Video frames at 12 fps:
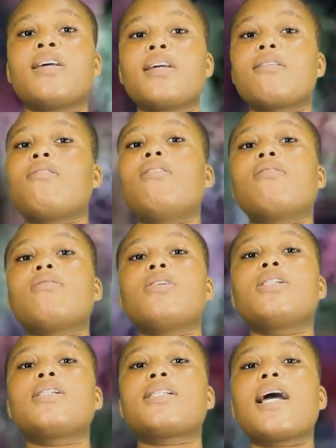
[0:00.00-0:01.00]
In
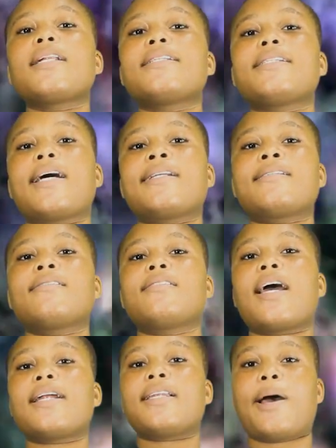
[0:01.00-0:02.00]
conclusion, scientists are still
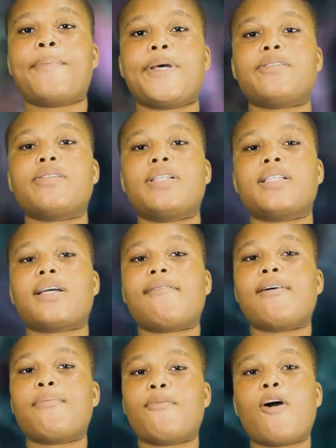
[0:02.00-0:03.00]
trying their best to
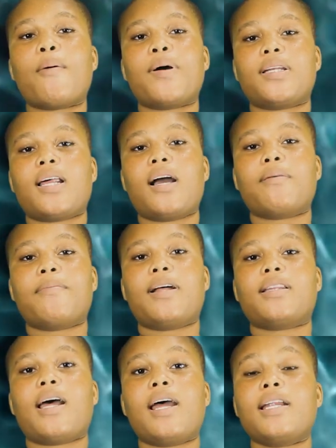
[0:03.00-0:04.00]
discover more about dark
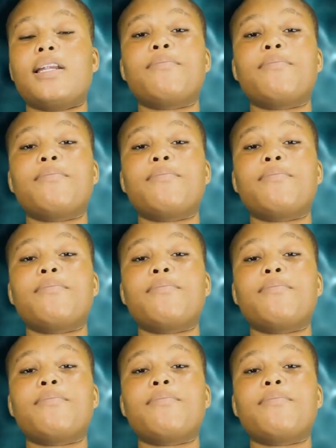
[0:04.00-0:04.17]
matter,